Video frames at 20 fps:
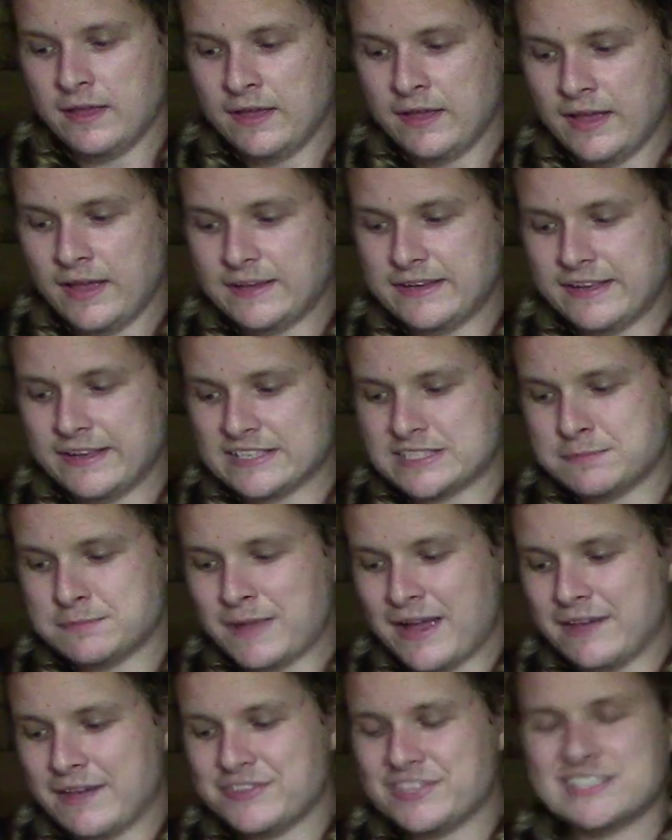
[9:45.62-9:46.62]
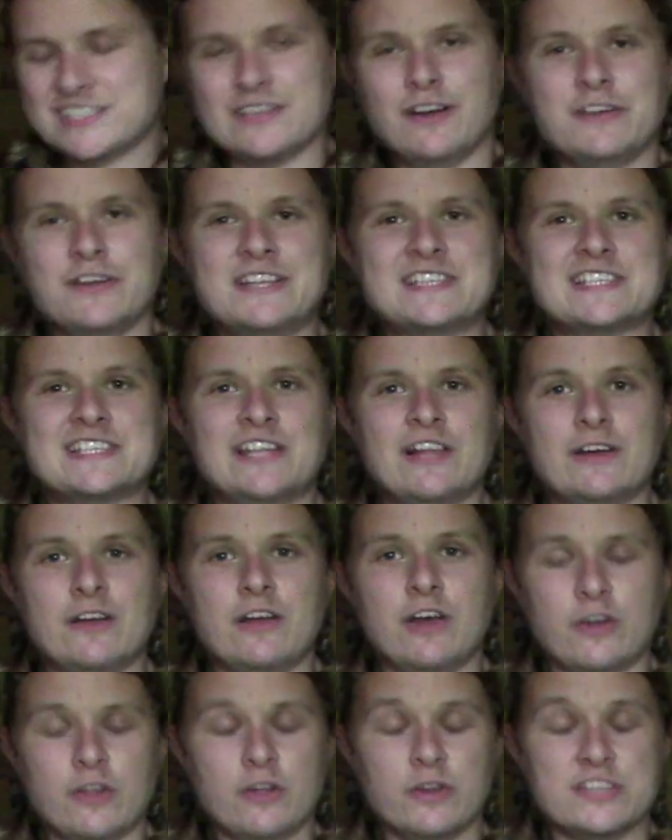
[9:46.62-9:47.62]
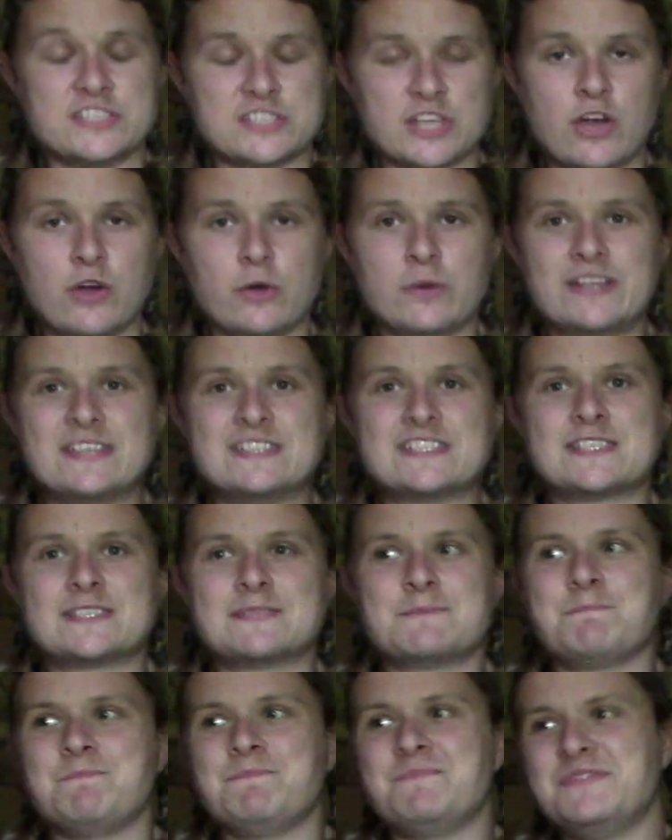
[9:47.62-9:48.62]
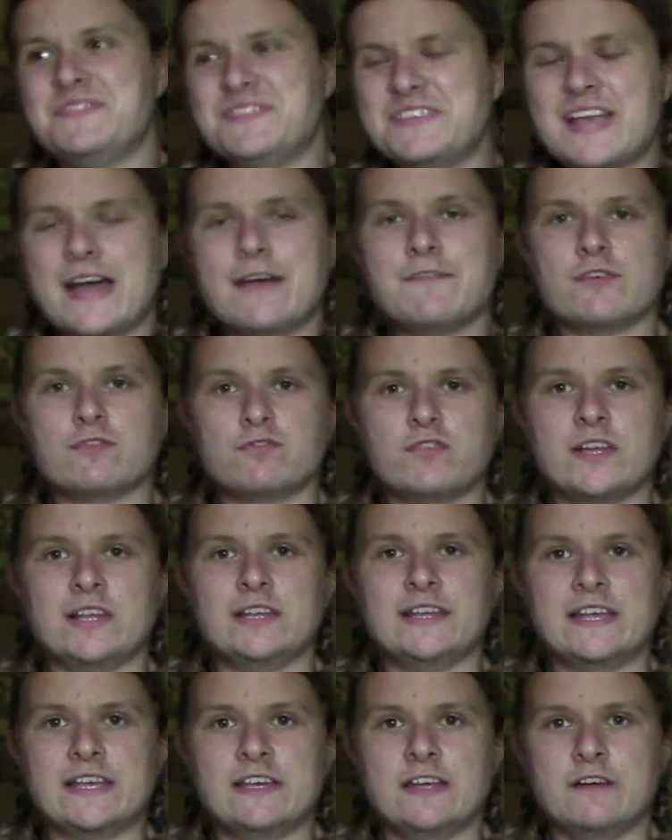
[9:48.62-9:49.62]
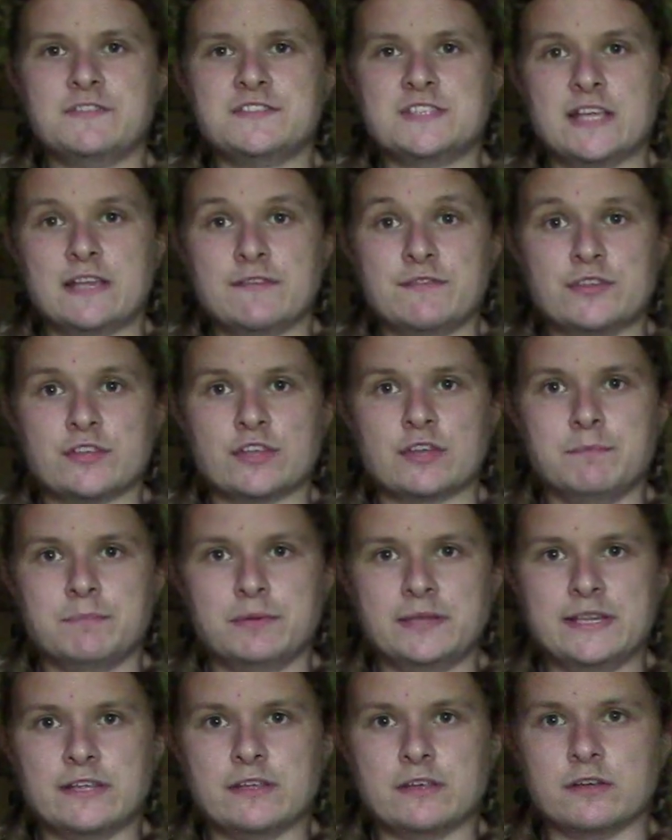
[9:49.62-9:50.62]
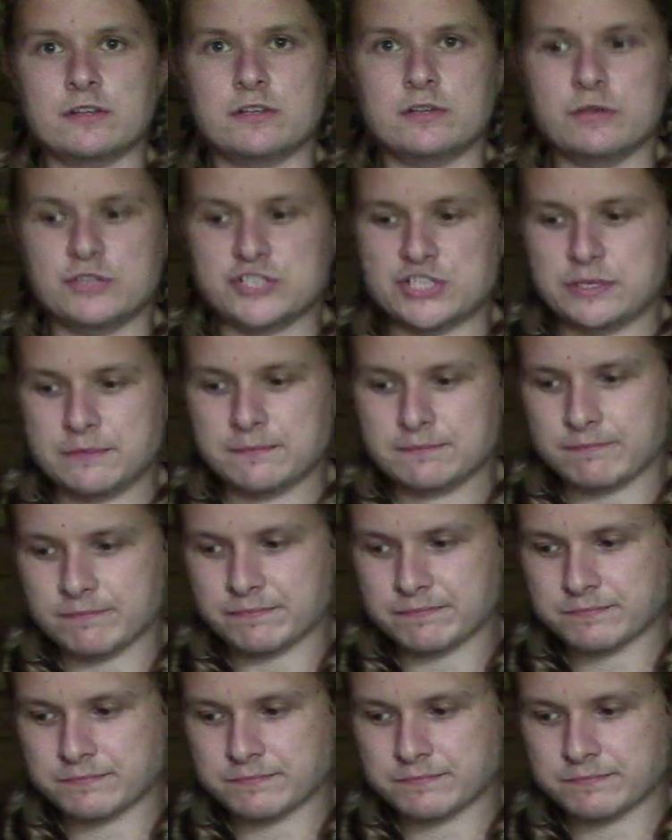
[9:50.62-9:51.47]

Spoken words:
And yes, maths on its own is never really enough to give you the complete conclusion.